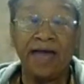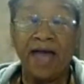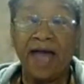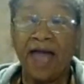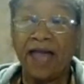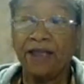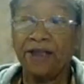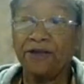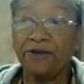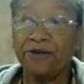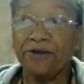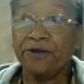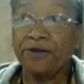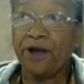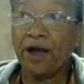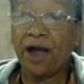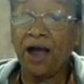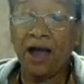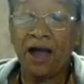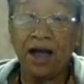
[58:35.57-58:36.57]
I hear
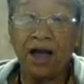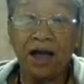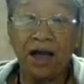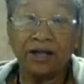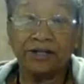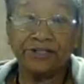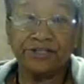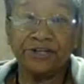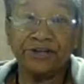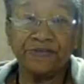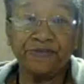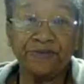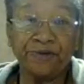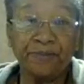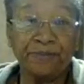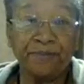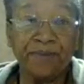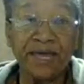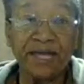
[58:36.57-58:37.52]
different